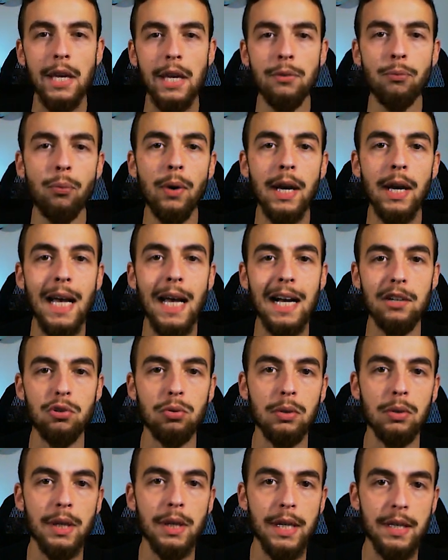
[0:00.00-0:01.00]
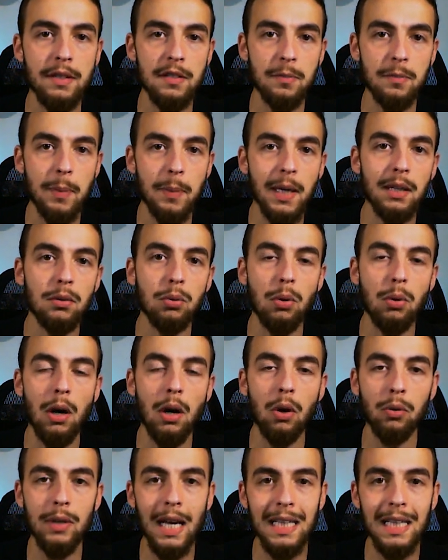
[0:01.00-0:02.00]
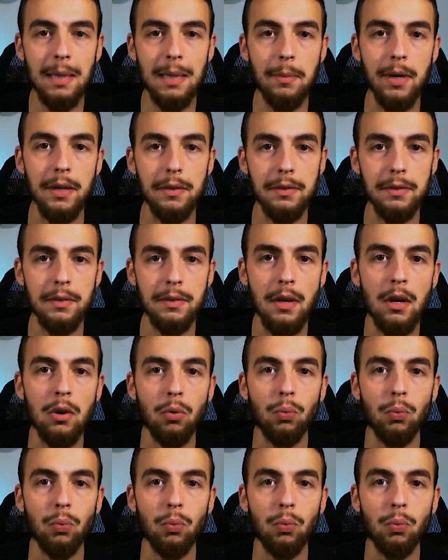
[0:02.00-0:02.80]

if we actually inspect to our database